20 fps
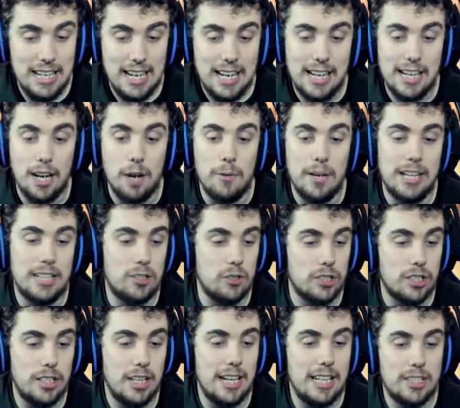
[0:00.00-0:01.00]

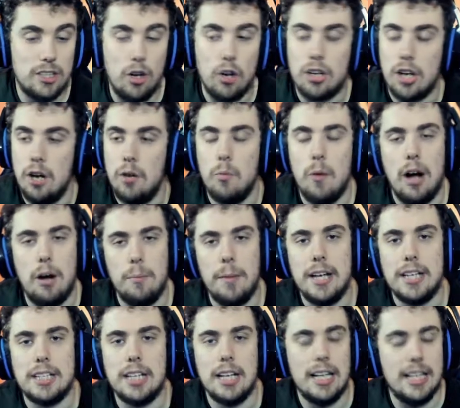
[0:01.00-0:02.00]
It's not going well,
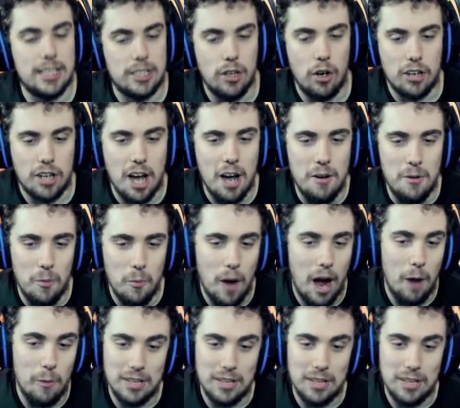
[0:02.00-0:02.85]
basically. It's not going well.